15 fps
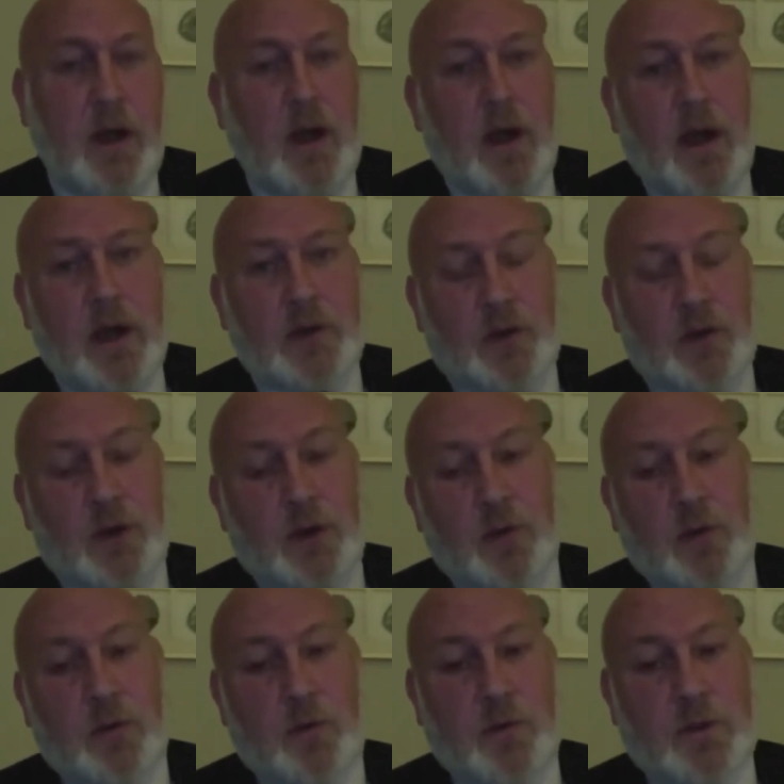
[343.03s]
It's only
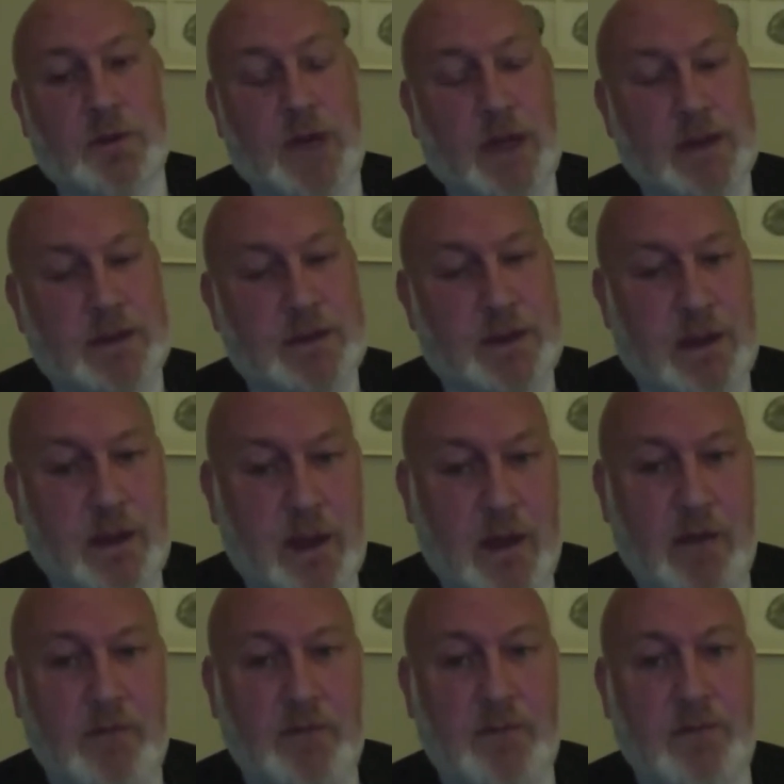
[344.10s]
when we started to leave,
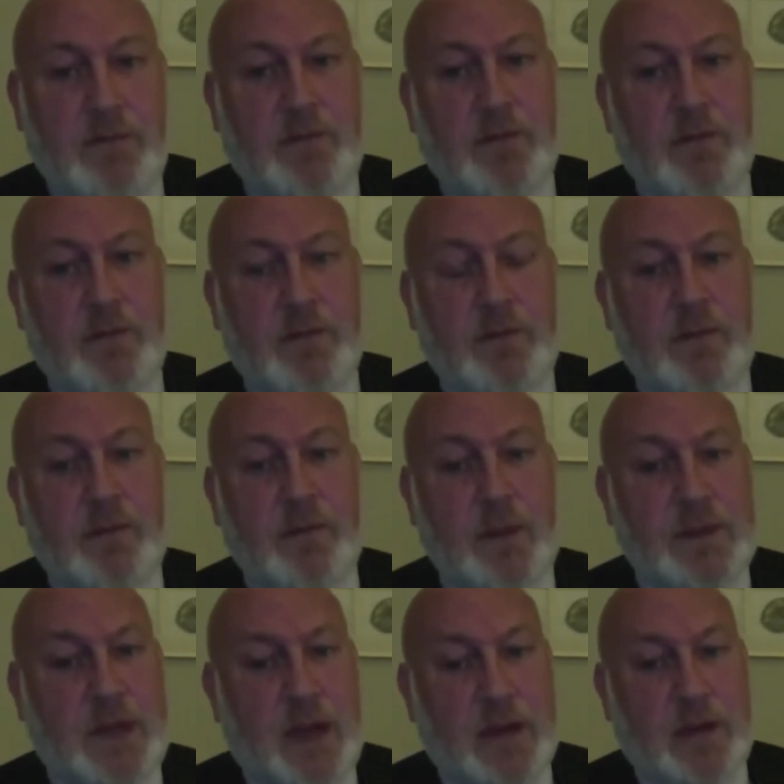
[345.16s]
Ms.
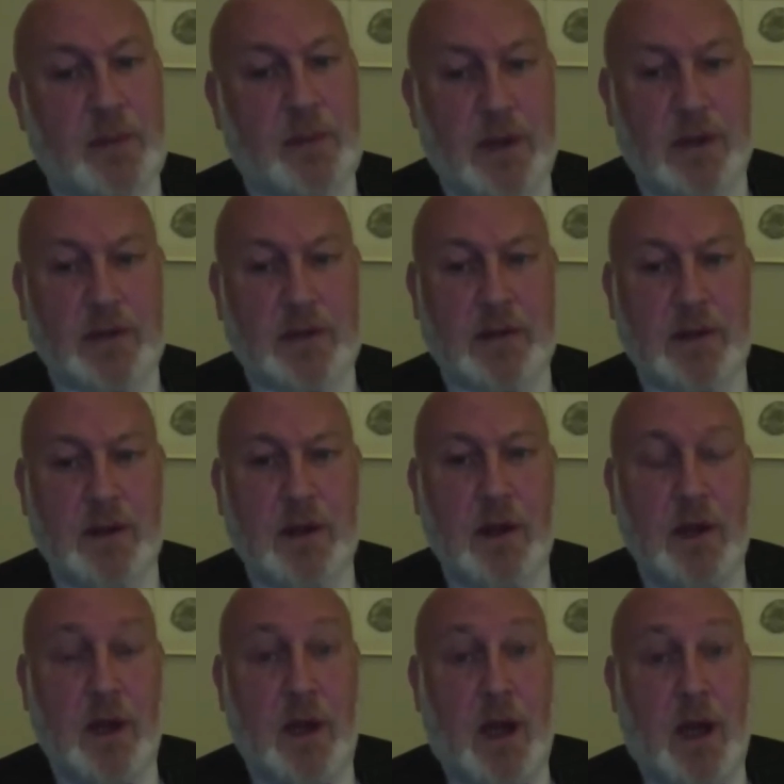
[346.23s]
Heard appeared,
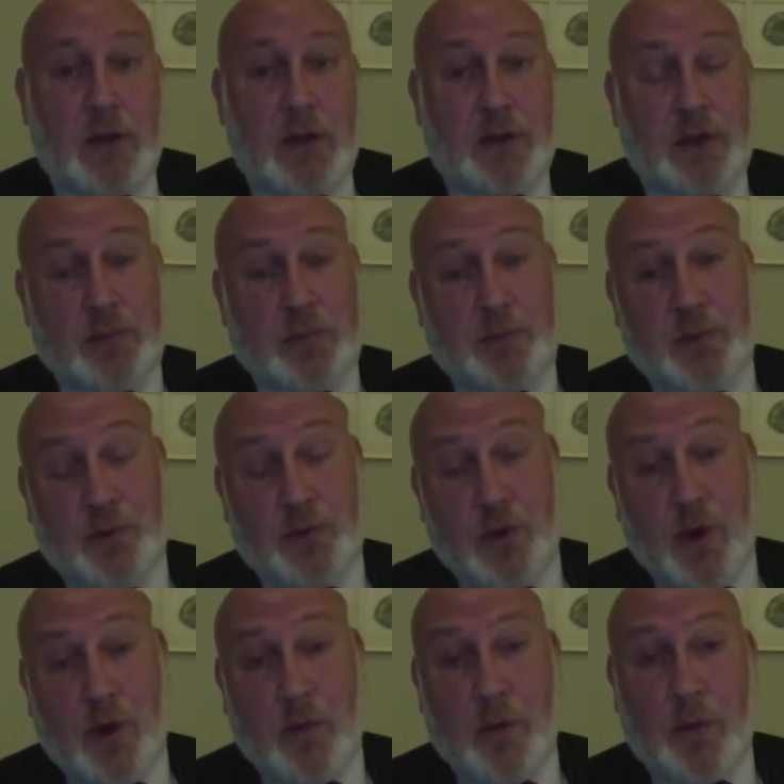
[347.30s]
and she's
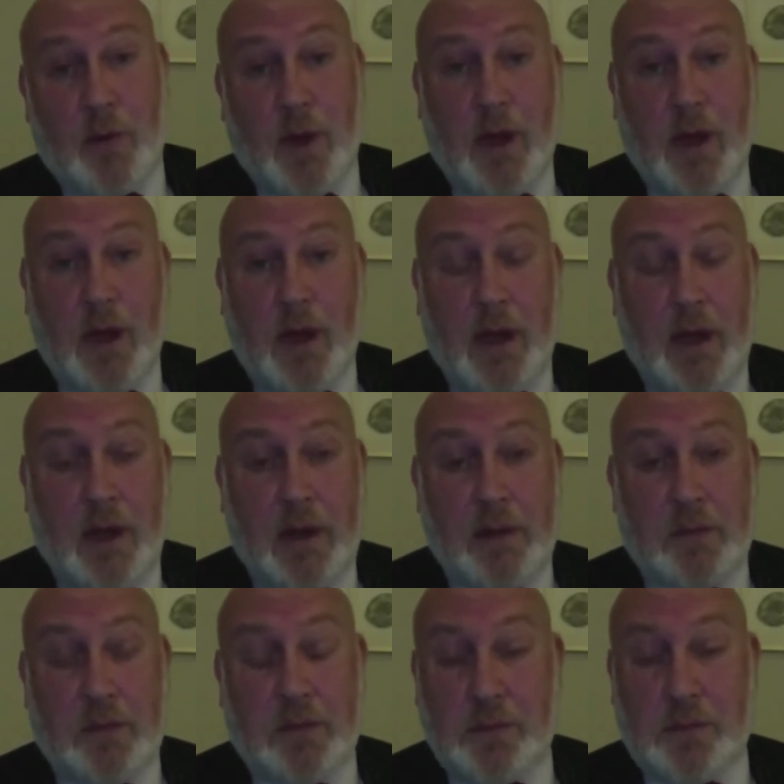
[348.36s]
probably,
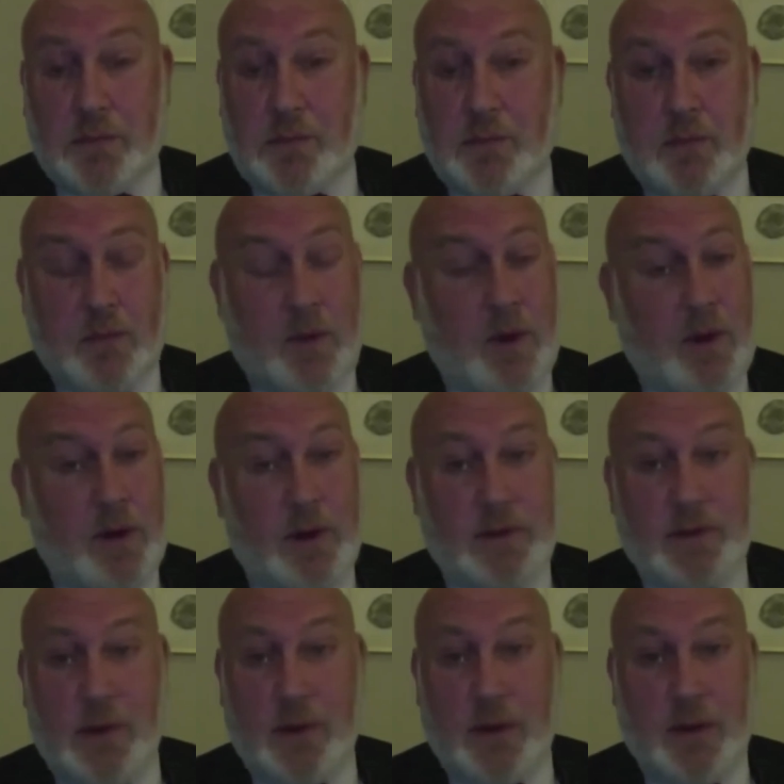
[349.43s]
well, you're
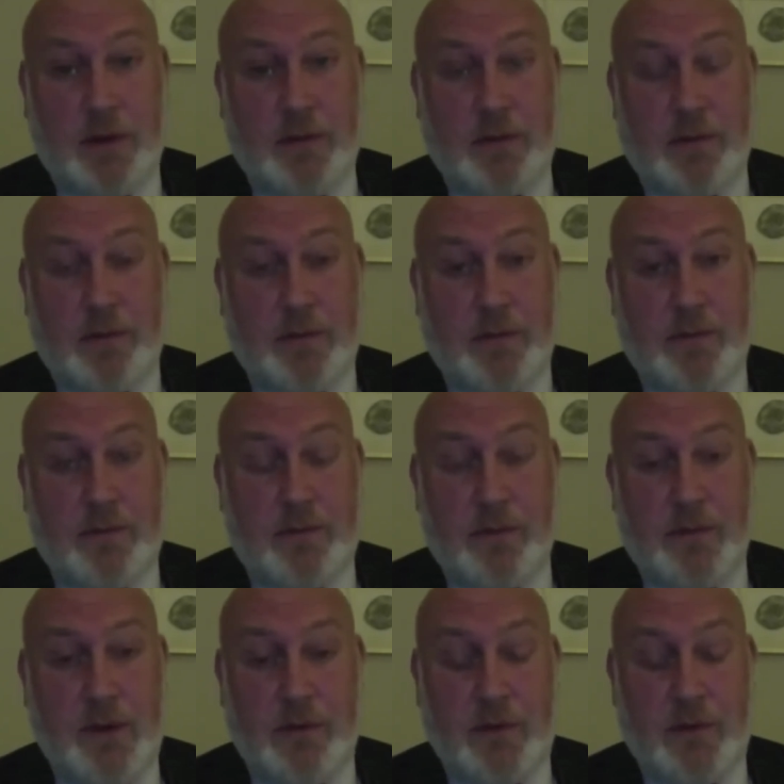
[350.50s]
talking
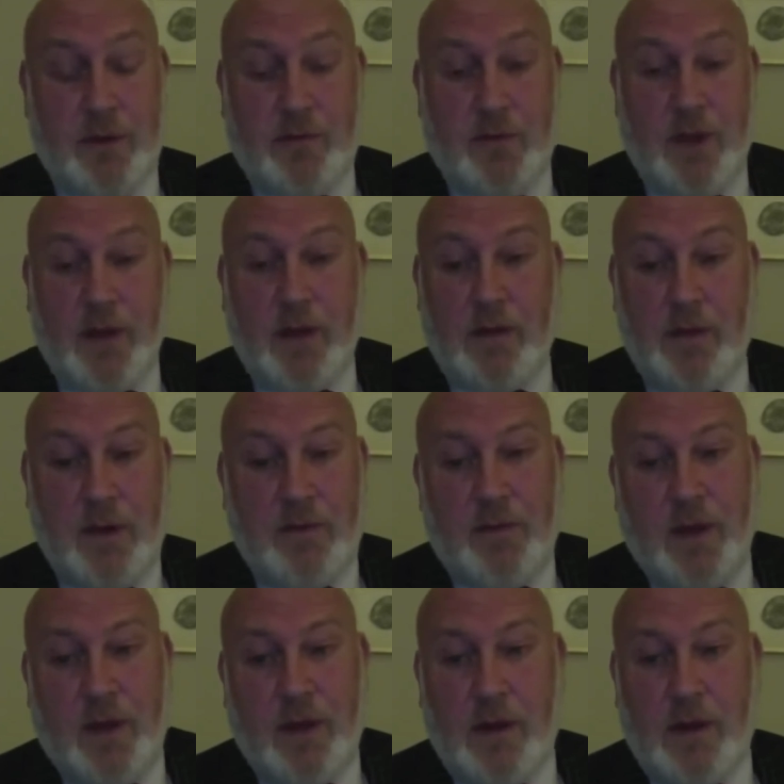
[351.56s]
3 feet.